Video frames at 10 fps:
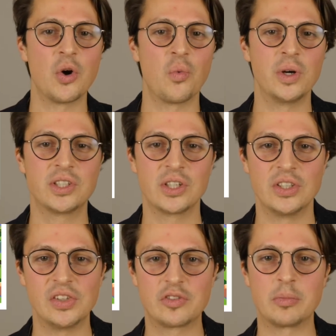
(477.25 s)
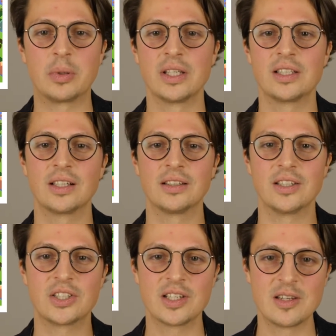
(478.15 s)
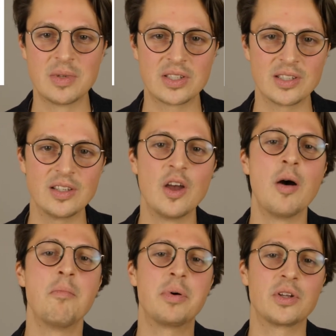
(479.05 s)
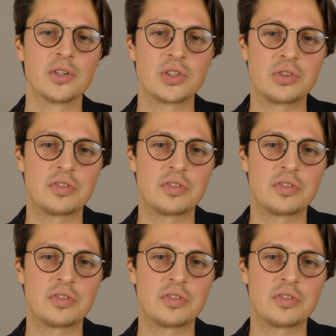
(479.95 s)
which you need for political legitimacy, but also to